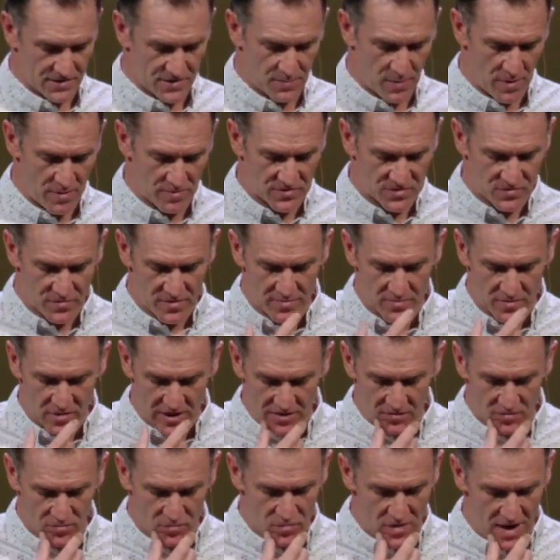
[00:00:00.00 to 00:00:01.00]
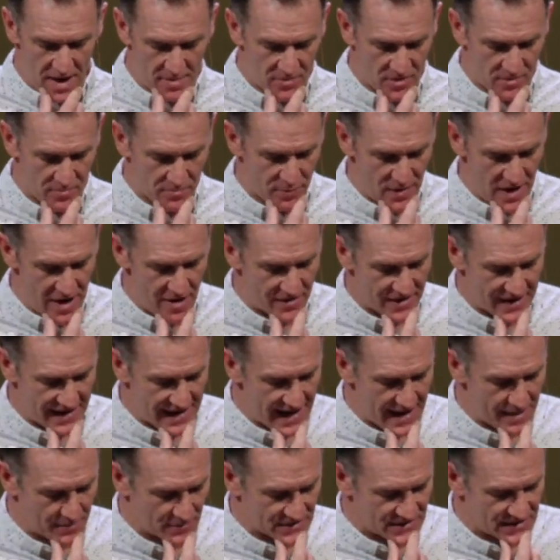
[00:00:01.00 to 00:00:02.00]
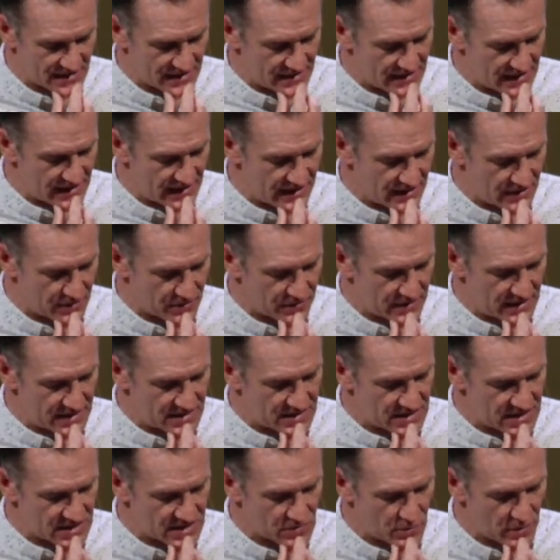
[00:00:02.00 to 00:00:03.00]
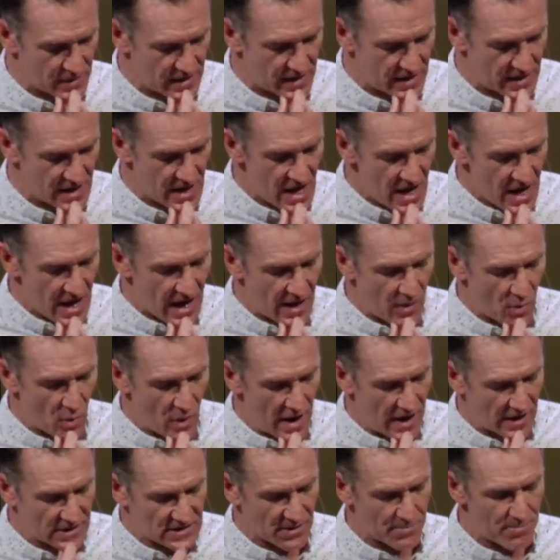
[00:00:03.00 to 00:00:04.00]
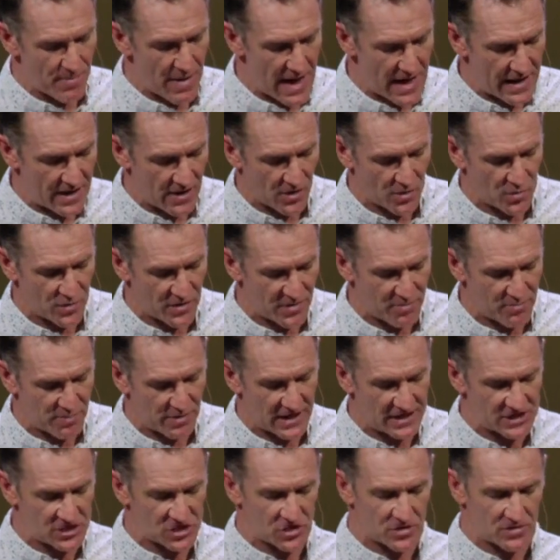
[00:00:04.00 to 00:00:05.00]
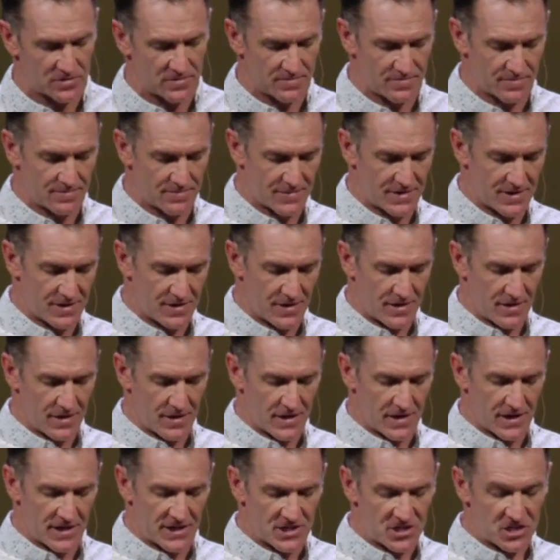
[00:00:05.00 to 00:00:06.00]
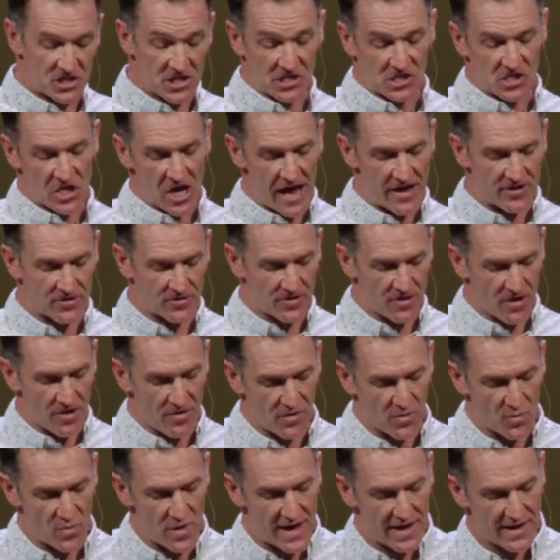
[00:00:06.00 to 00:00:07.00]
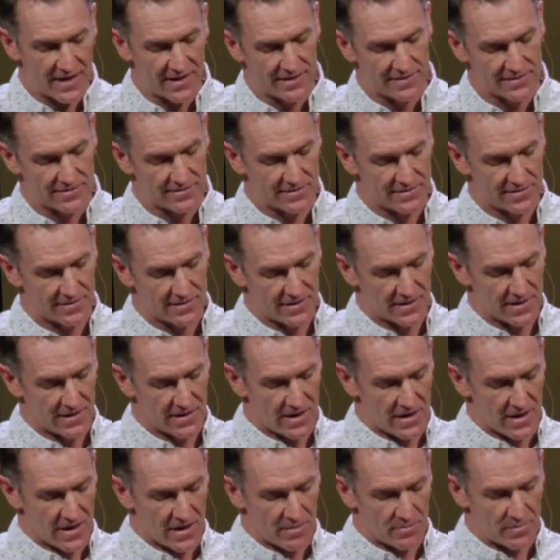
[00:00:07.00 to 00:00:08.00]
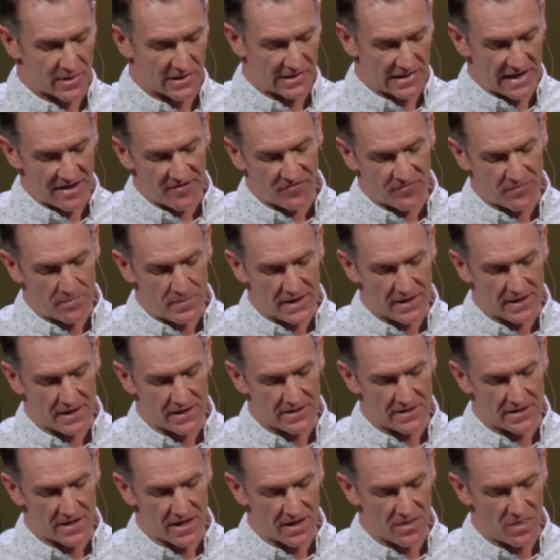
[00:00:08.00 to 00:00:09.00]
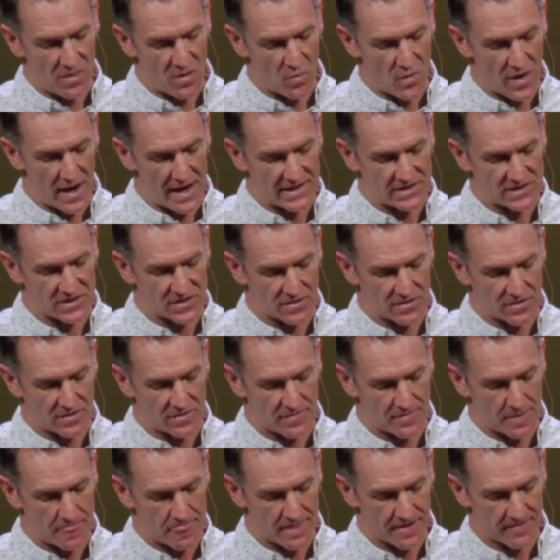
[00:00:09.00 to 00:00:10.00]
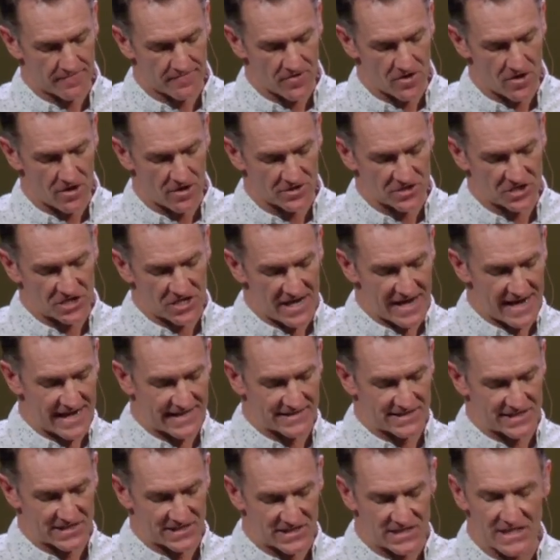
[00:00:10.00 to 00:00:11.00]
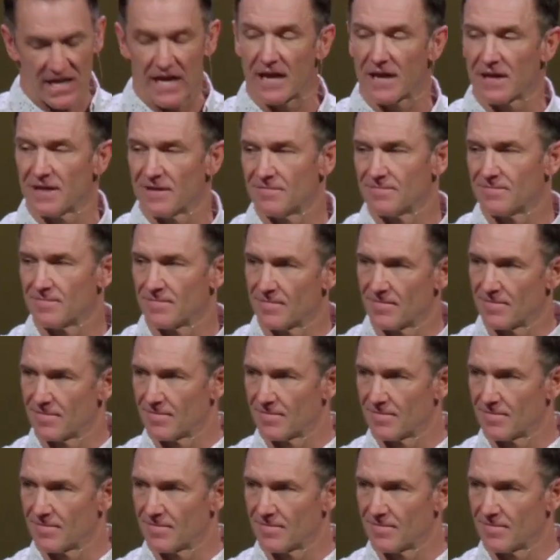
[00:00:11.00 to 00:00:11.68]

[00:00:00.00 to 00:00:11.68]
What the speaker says: This poem is written by Robert Browning Hamilton, and it reads this way. I walked a mile with pleasure. She chattered all the way, but left me none the wiser for all she had to say.